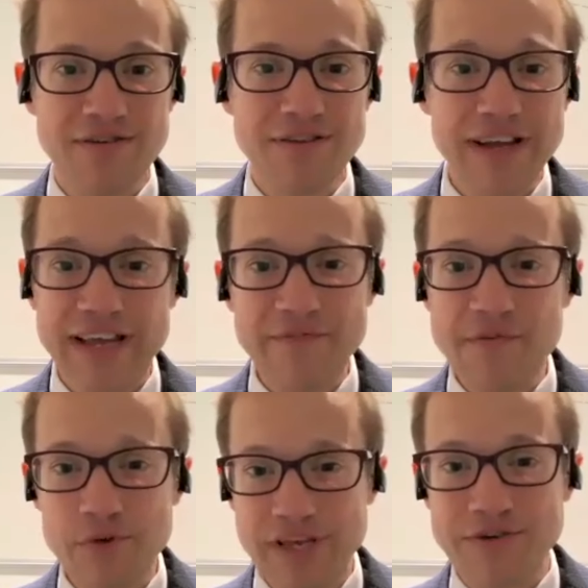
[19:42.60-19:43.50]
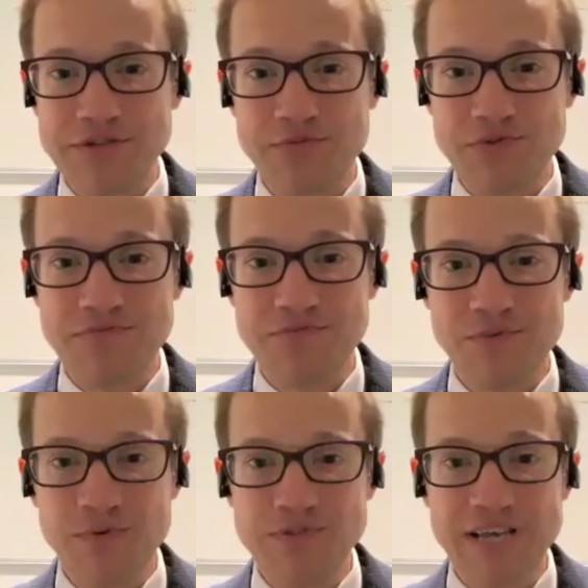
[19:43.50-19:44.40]
like everybody else would
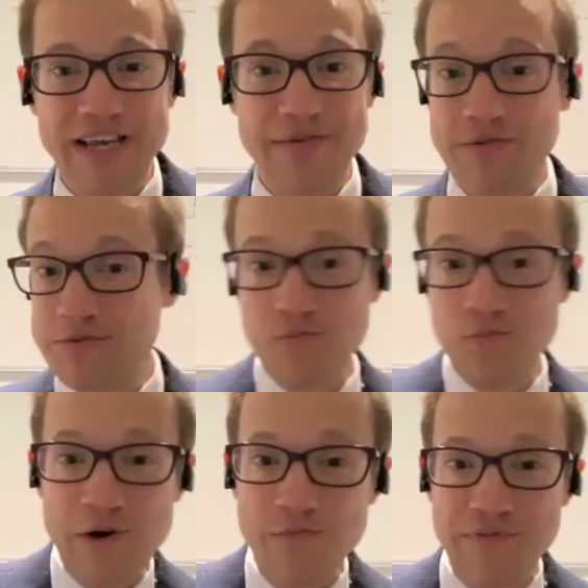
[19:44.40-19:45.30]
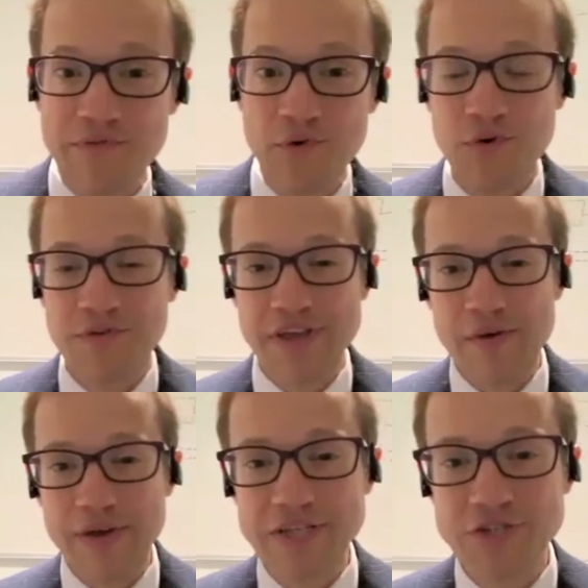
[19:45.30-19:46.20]
would take. It was well before you
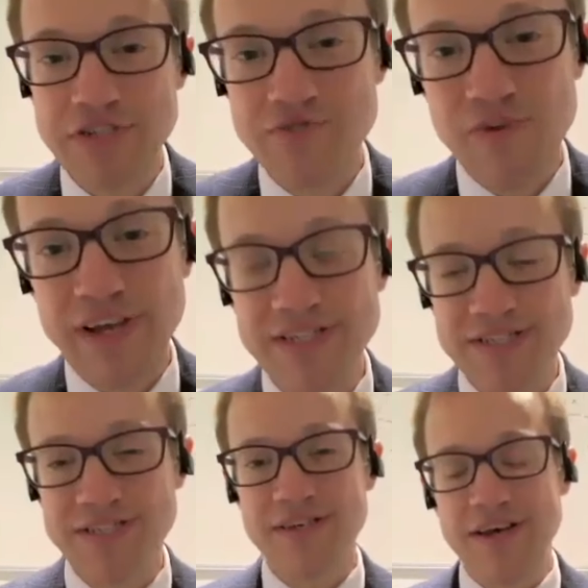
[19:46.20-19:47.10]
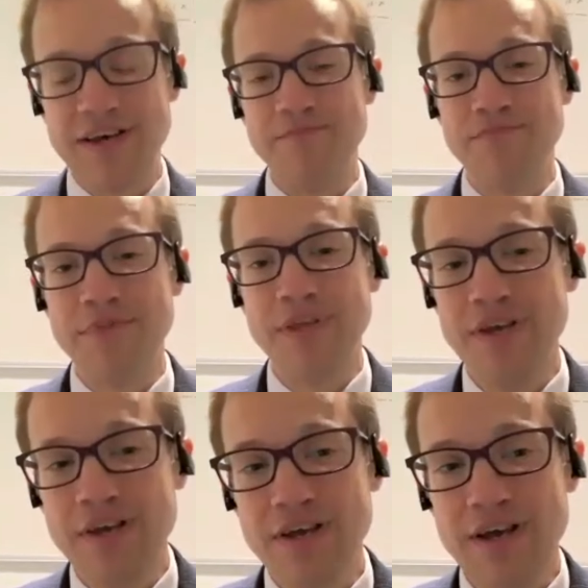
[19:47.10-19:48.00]
know interest rates um,
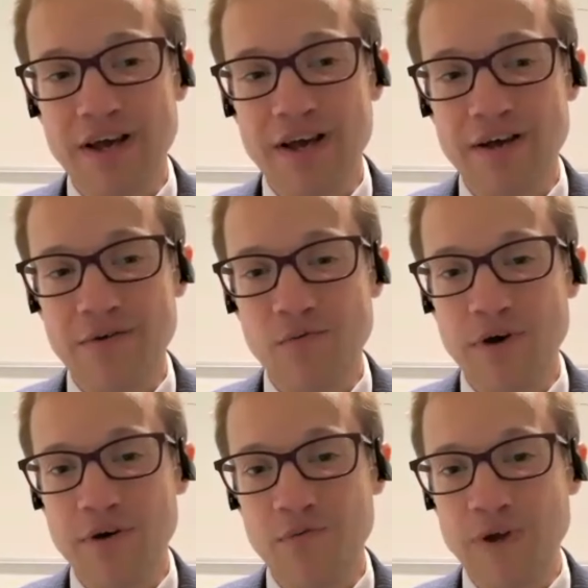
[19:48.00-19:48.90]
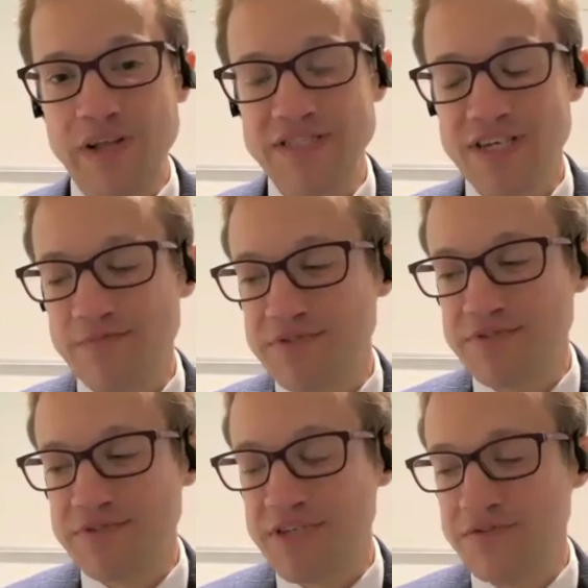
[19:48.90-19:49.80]
uh, uh, went up
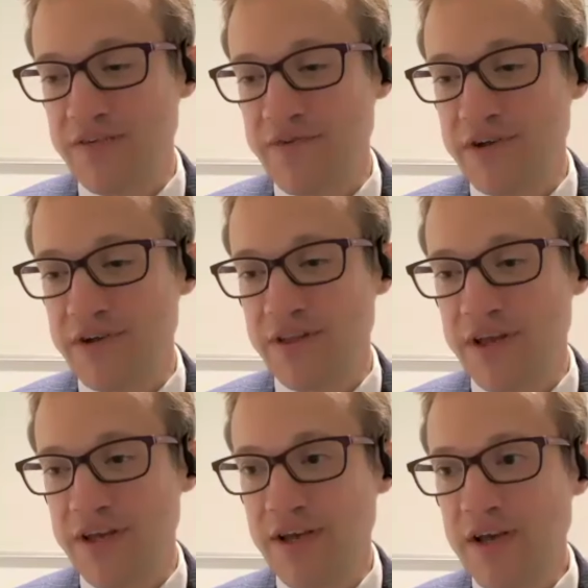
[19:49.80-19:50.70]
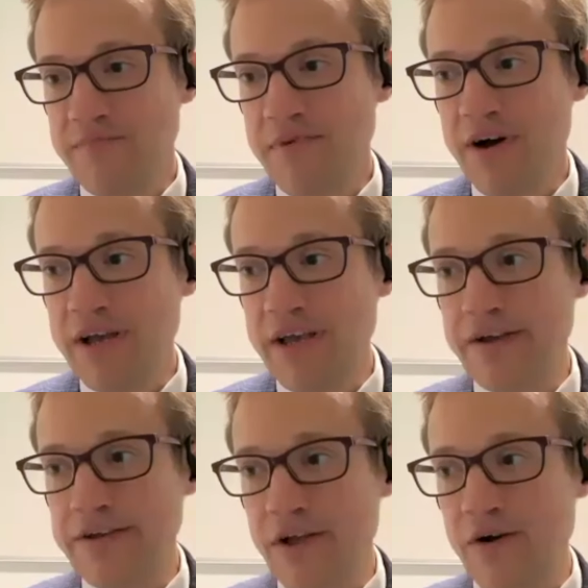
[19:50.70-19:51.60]
so significantly. But
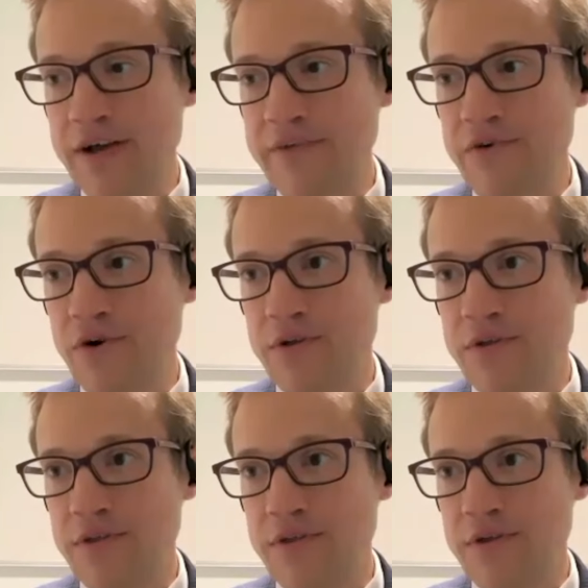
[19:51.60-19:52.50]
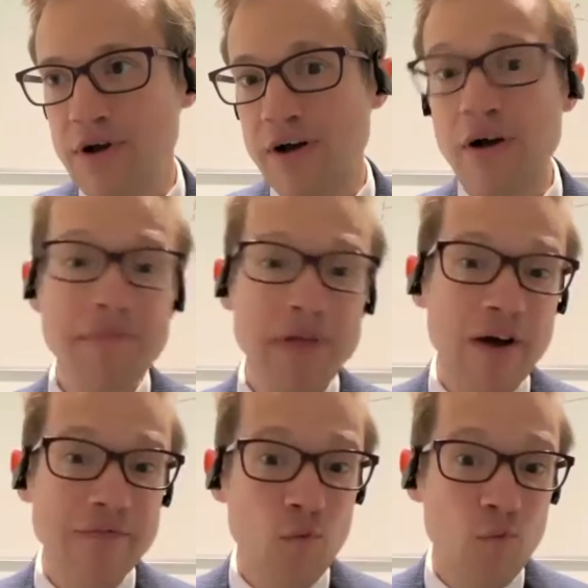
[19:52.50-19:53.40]
I, you know, I've got, I, I, mean,
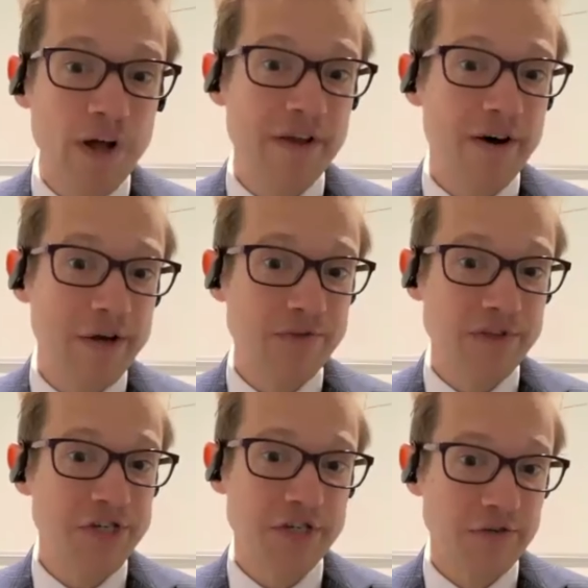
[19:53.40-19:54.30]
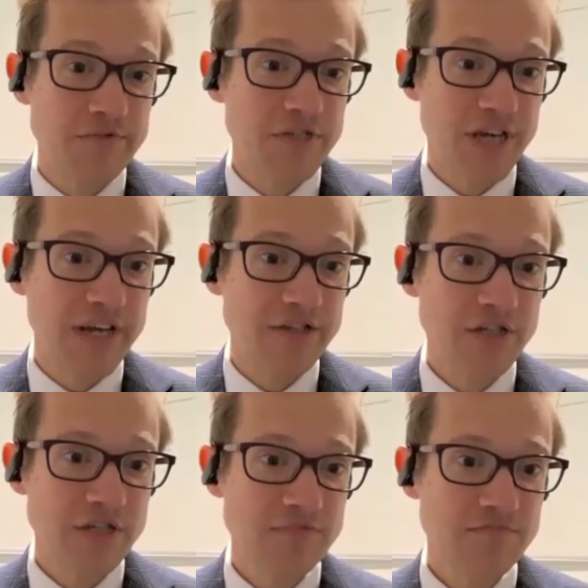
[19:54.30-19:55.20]
I've got one eye on the student
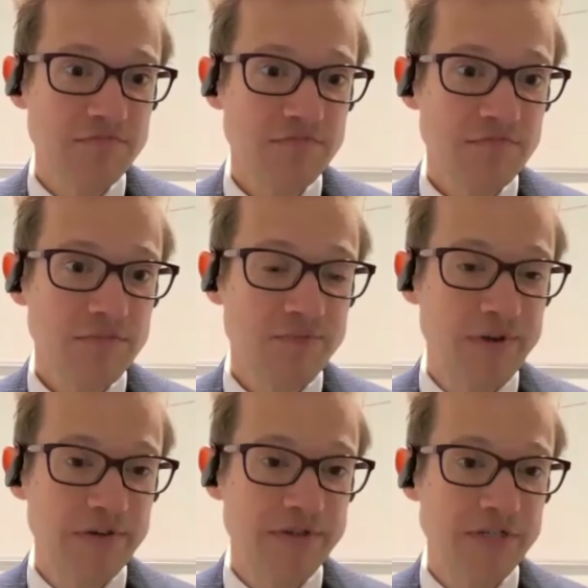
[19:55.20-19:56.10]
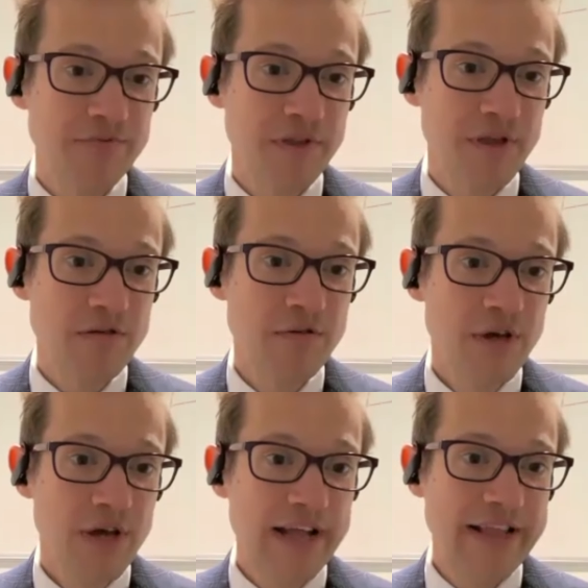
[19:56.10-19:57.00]
changes, to be honest with you,
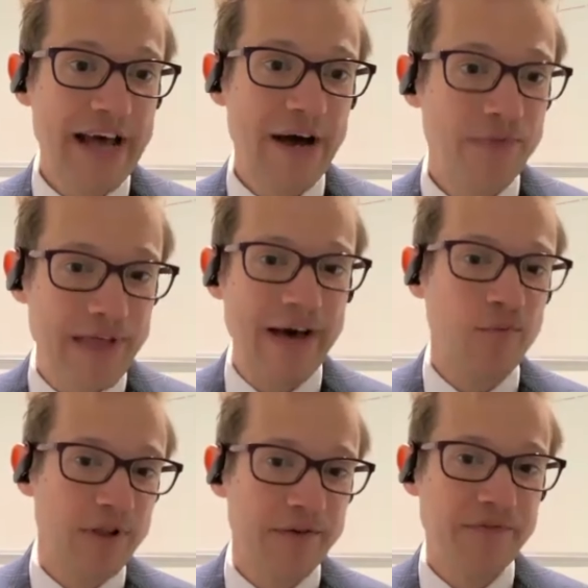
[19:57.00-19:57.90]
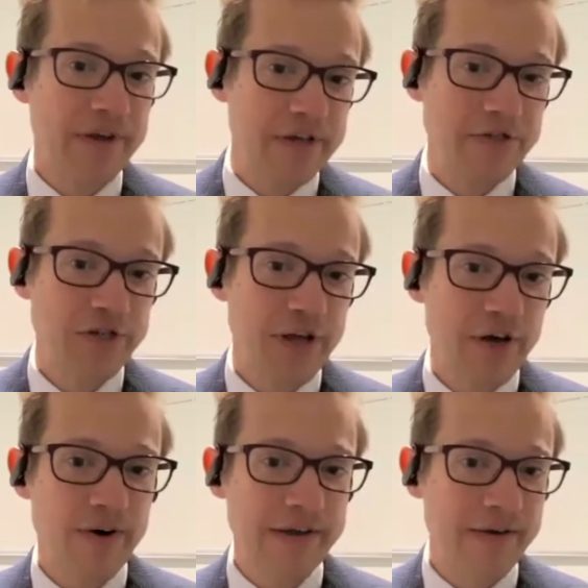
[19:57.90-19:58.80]
and how that will affect. As you
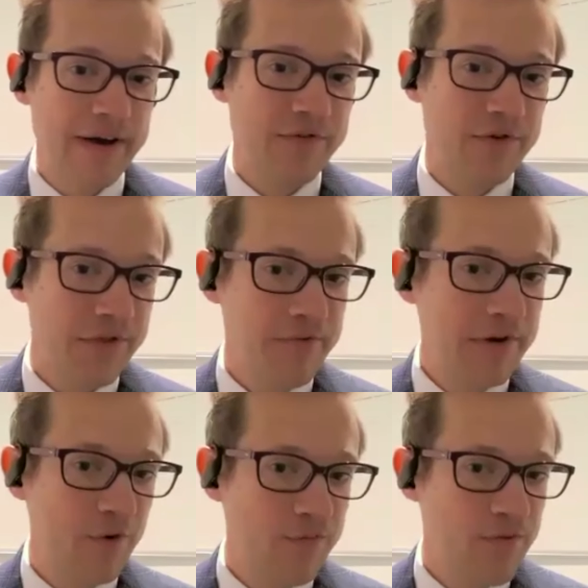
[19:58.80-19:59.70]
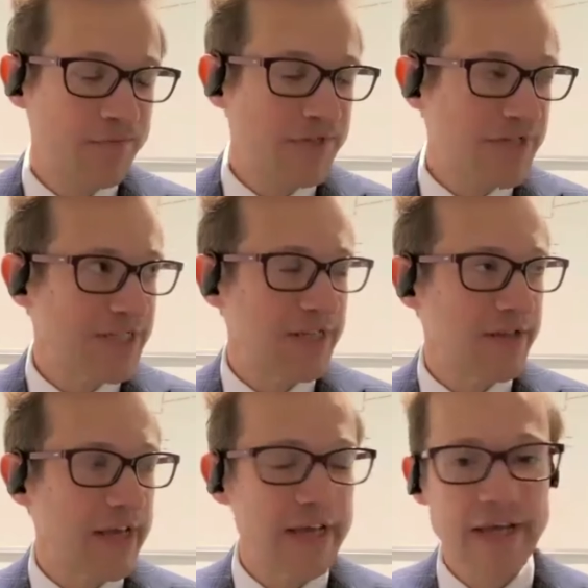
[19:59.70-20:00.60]
know, I, I've got three or four properties in
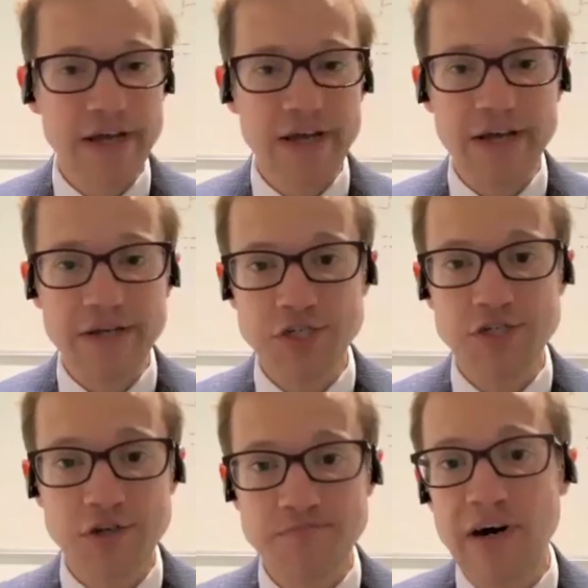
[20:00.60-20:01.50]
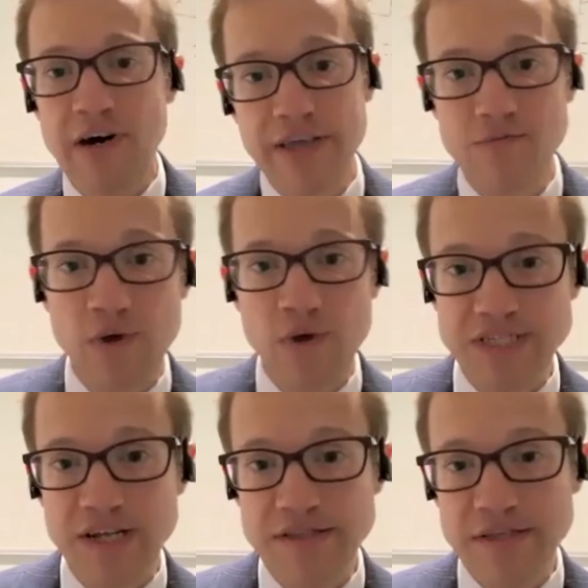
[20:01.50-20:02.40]
the uh, student market in
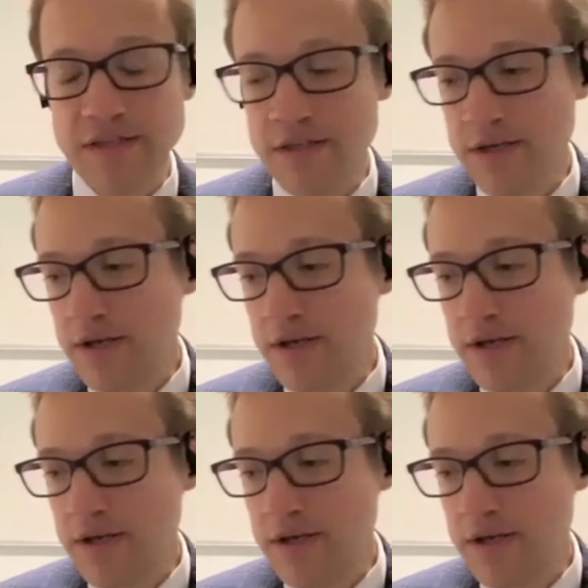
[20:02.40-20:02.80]
West London,